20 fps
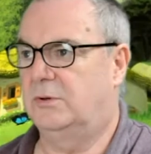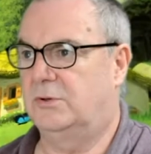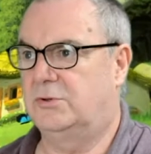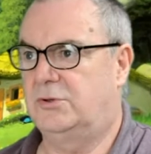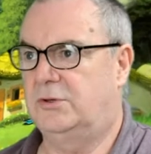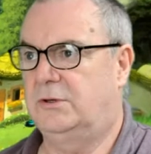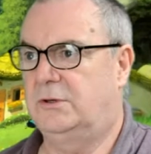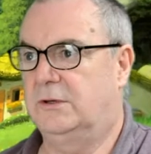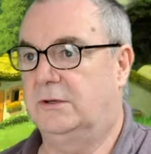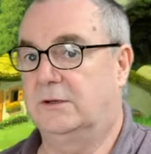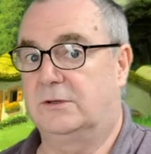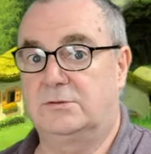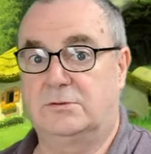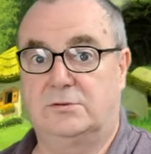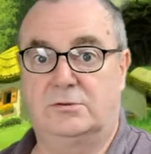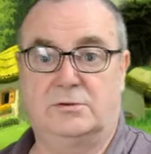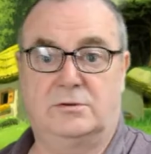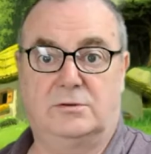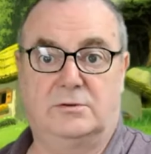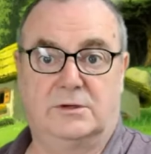but she
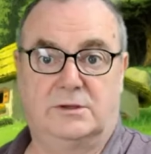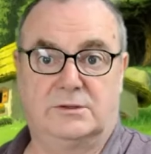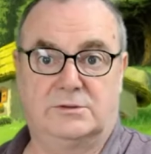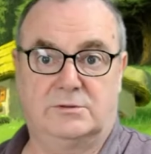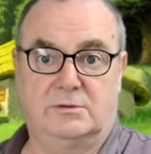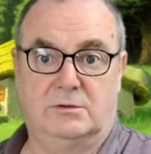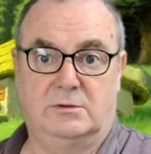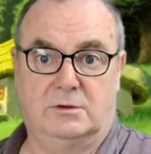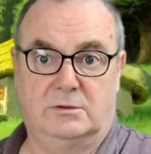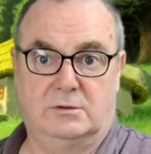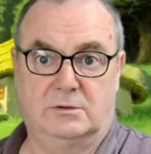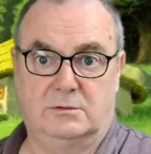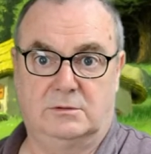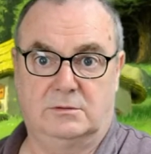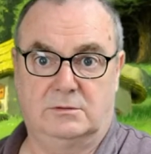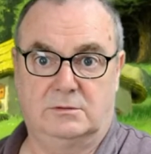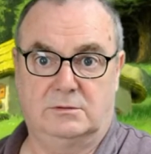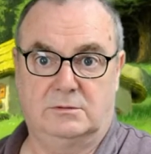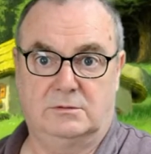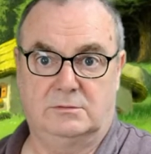likes her grass
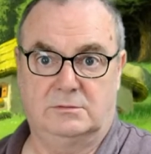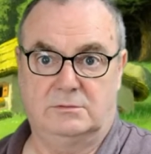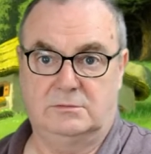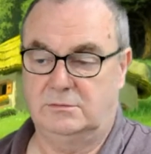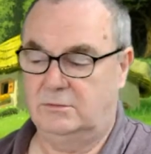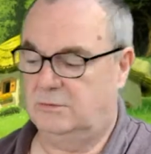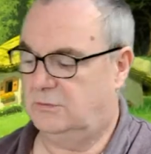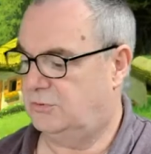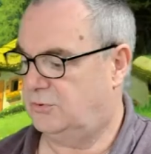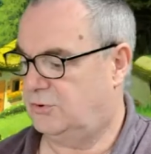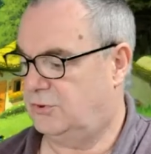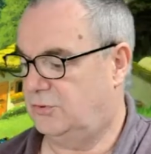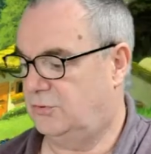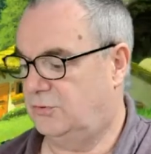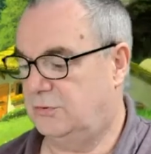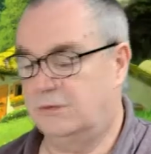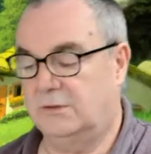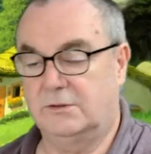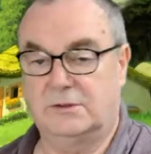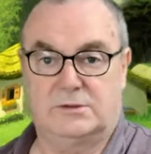long, not
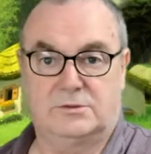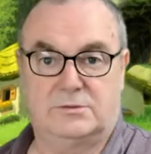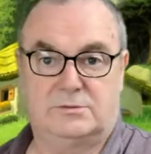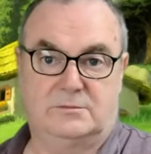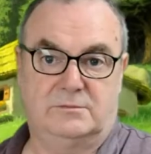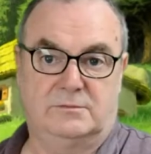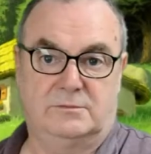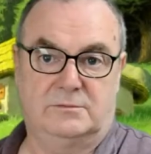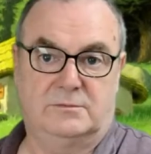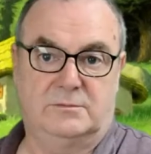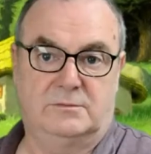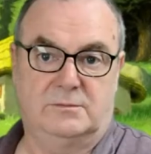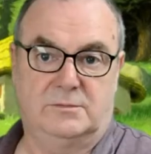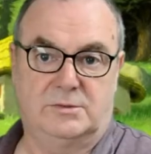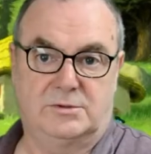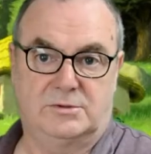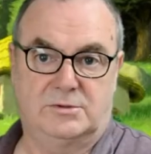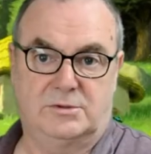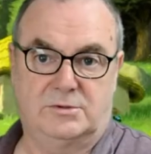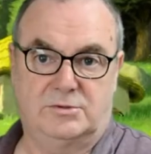short like
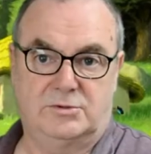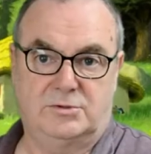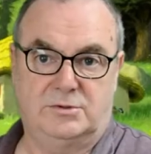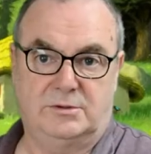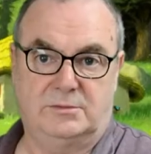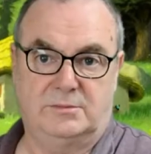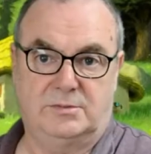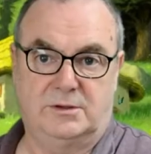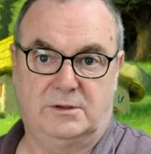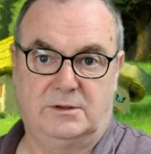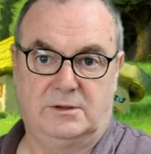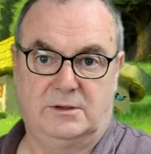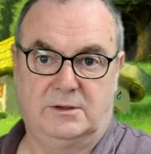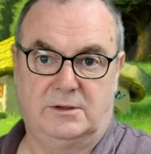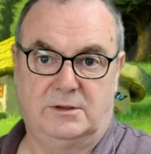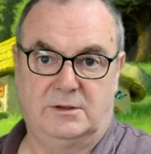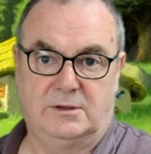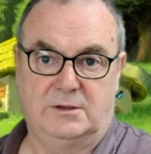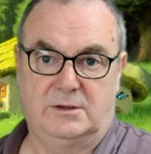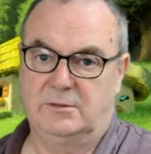Mrs. Sheep,
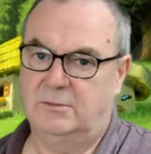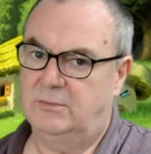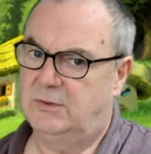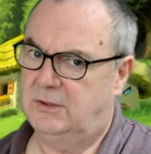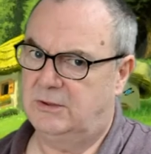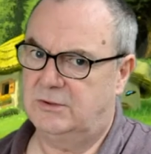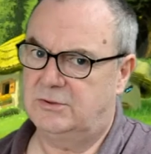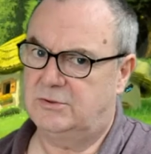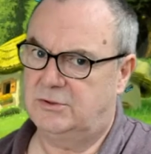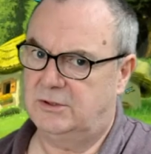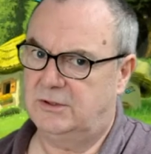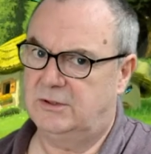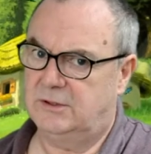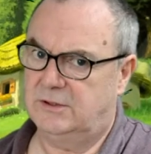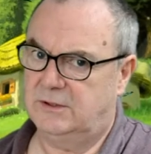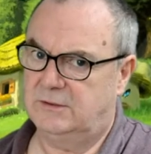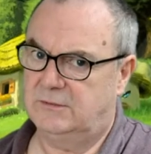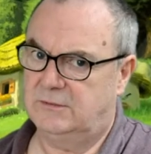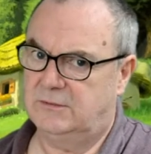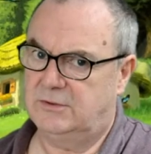because she
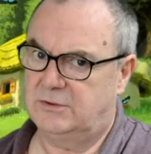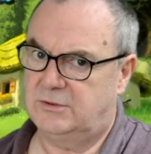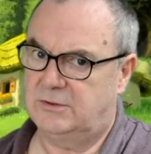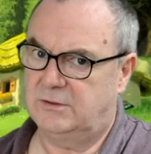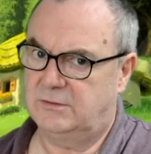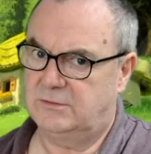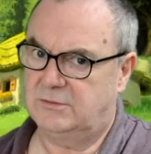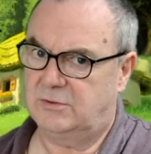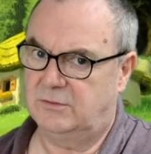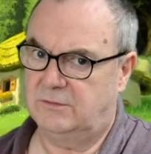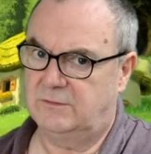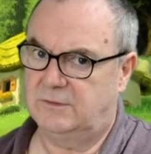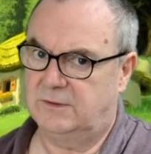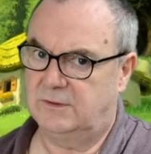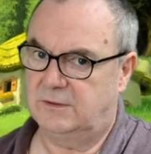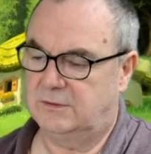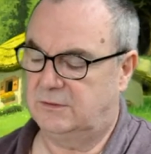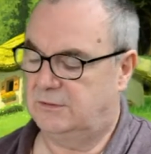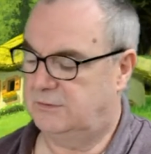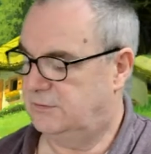can't reach down so
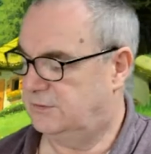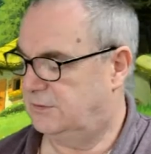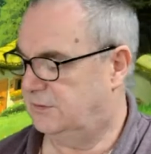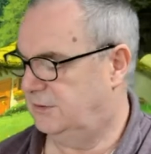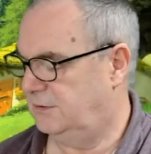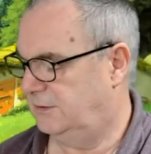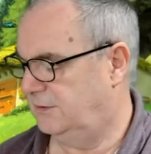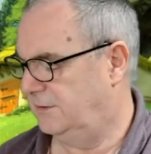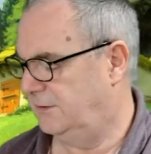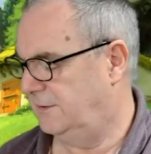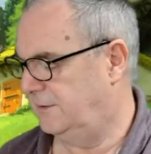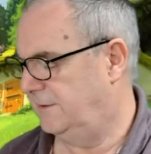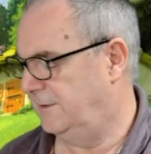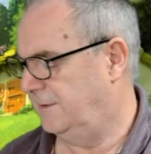far, you see.